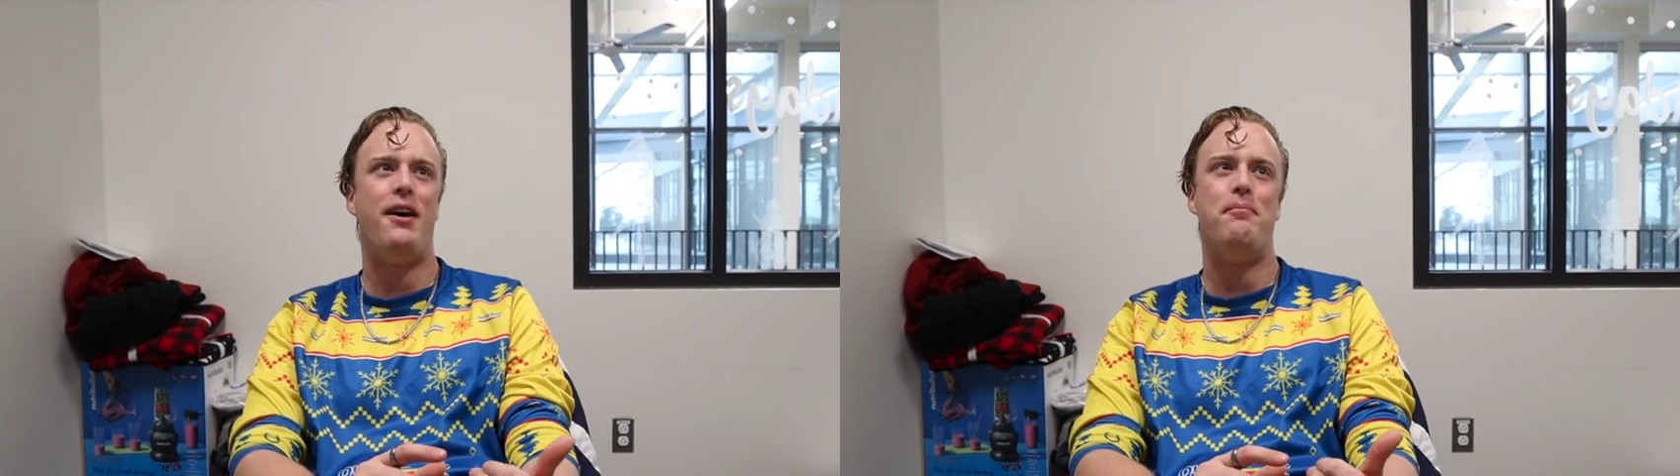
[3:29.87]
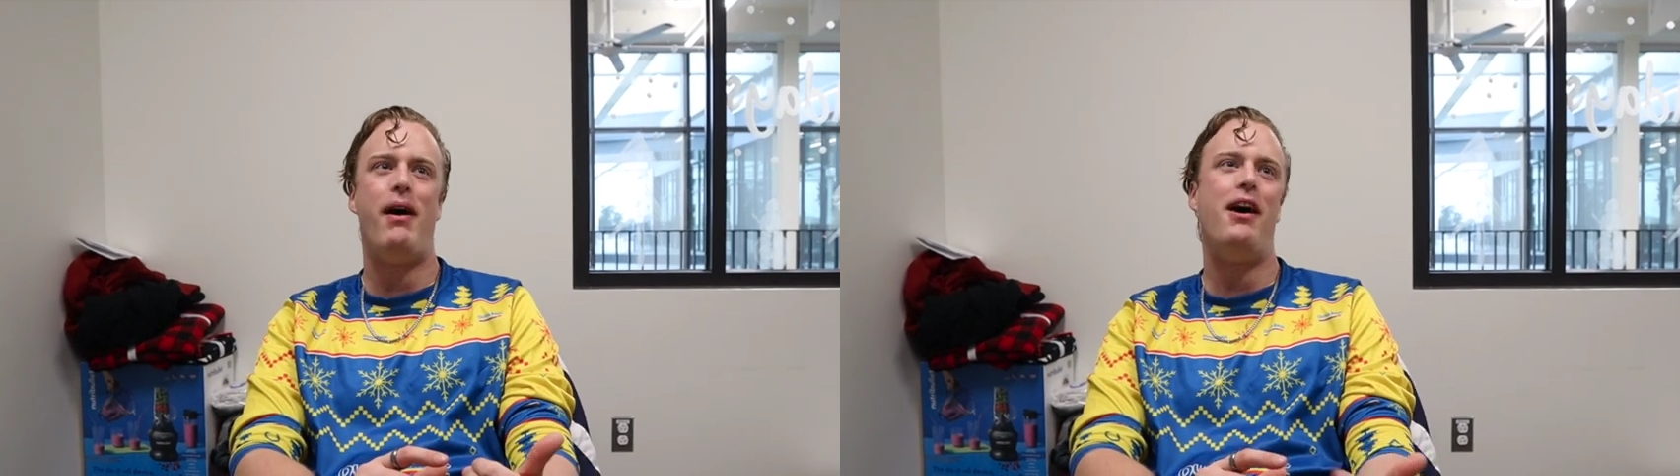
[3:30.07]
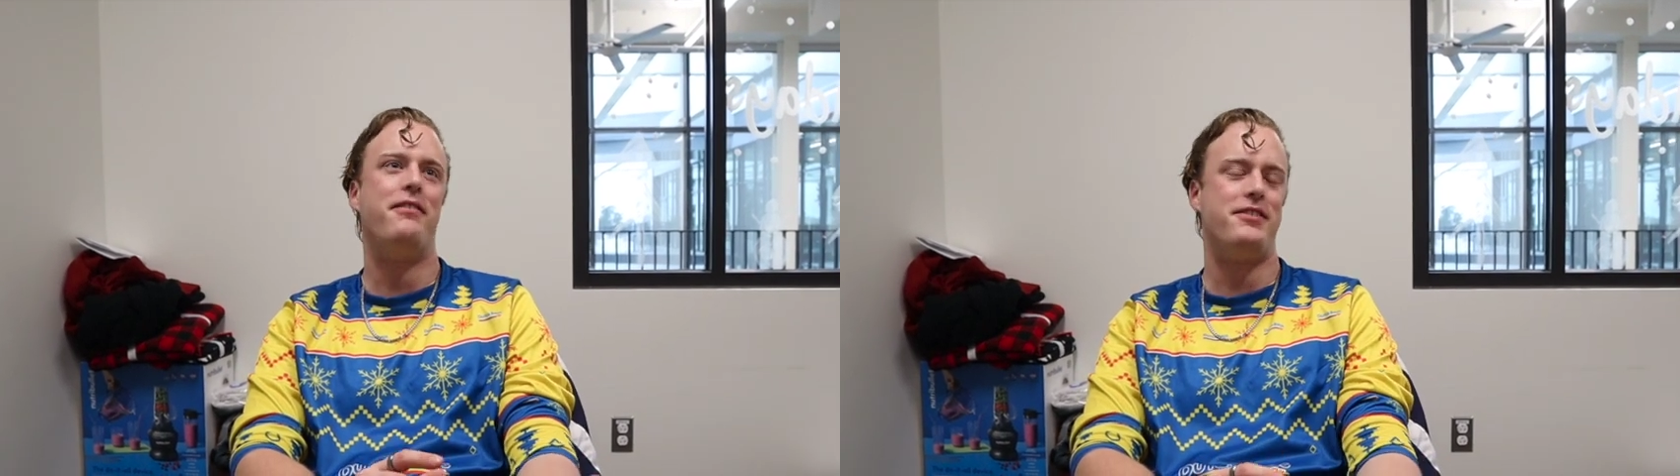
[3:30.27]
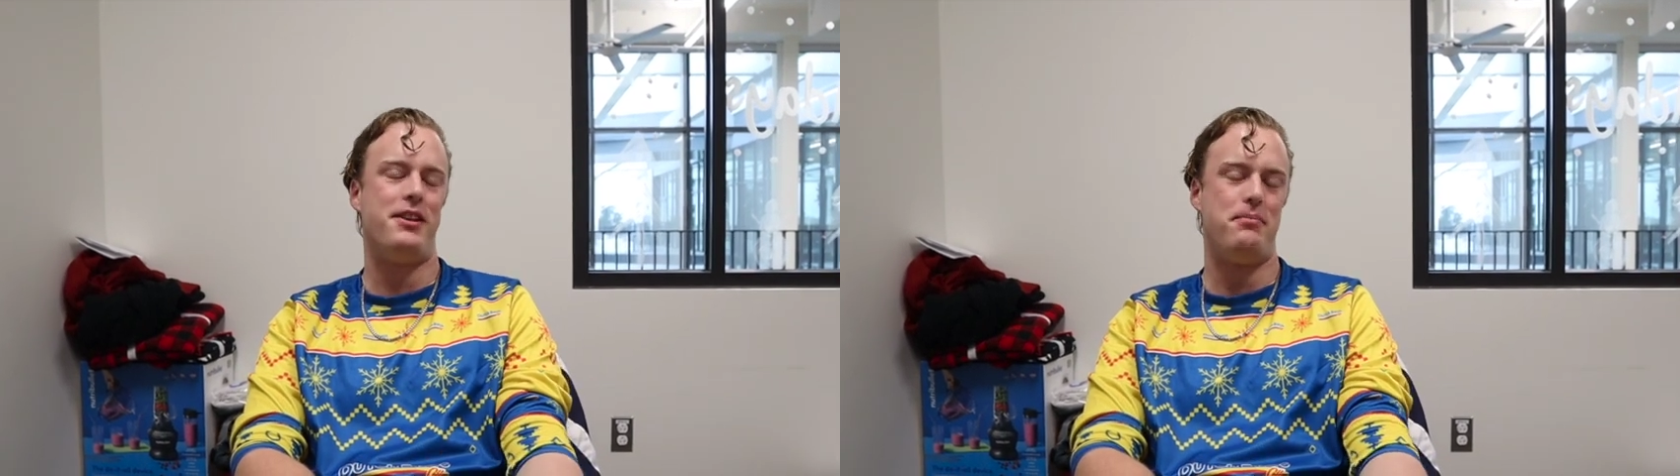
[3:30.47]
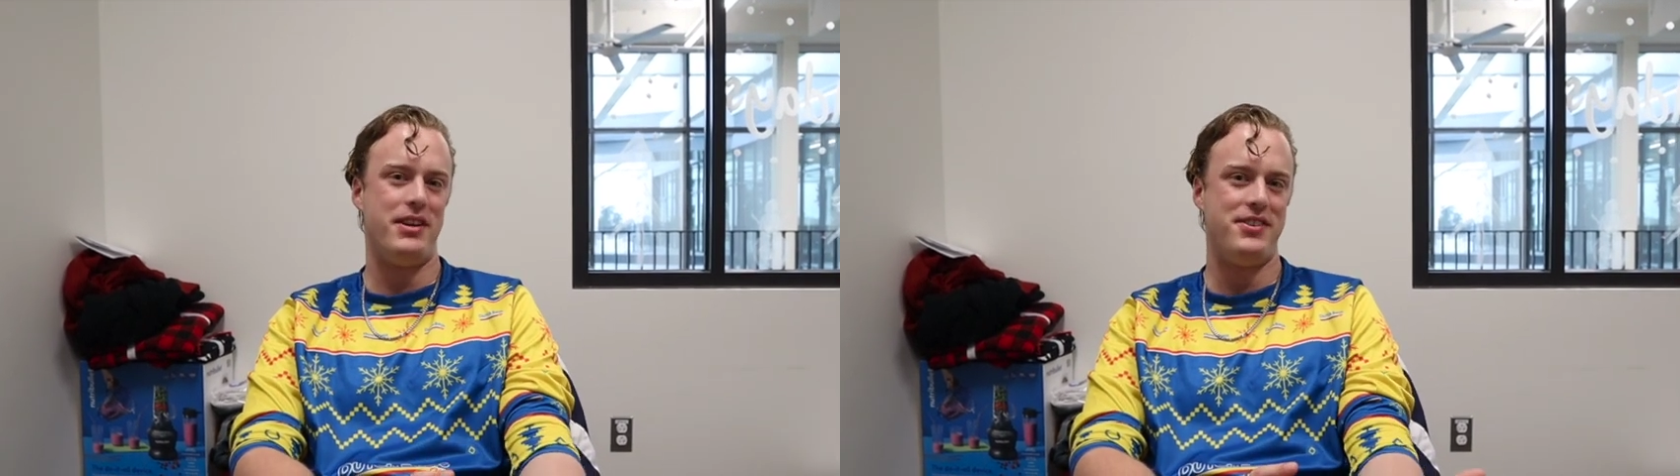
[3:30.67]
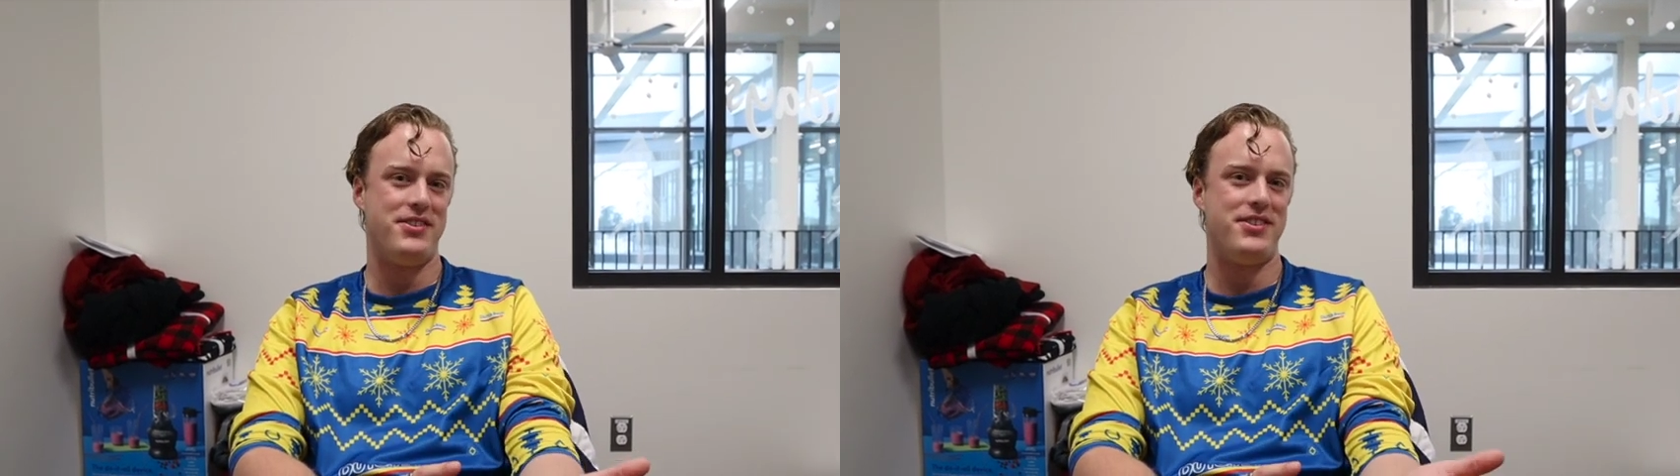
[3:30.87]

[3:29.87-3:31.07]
a mile from the beach.